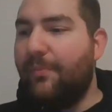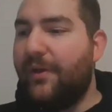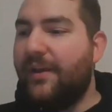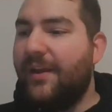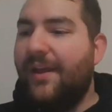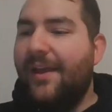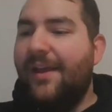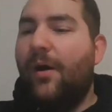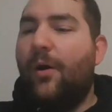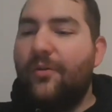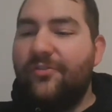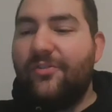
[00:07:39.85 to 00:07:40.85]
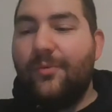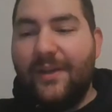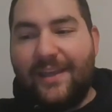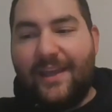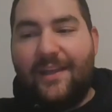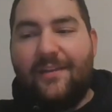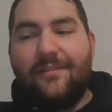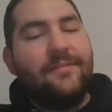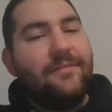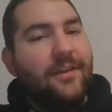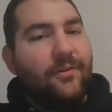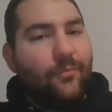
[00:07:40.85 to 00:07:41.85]
but also again
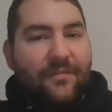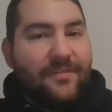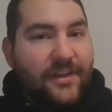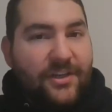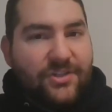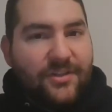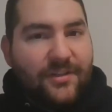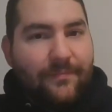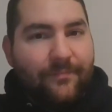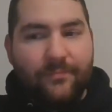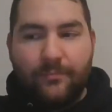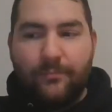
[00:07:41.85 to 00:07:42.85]
in Revelation,